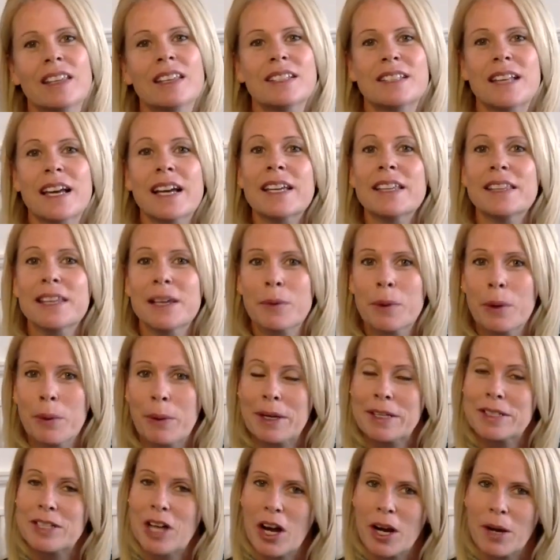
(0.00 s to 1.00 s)
The second thing we
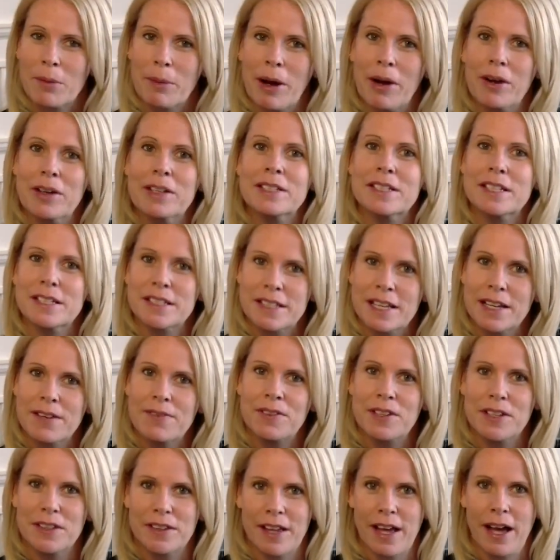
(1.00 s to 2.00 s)
want to talk about is the
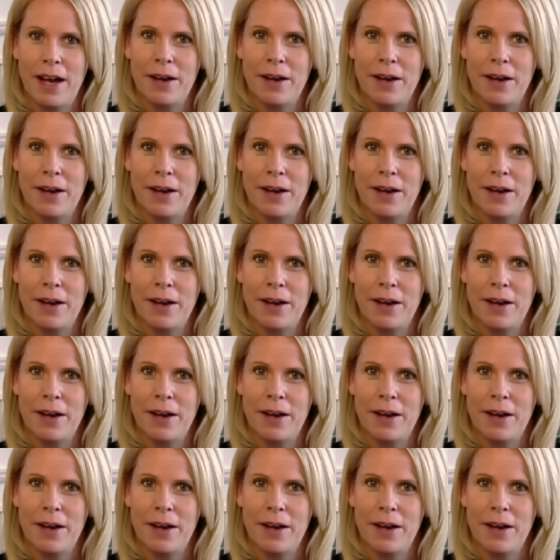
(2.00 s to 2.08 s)
safety of the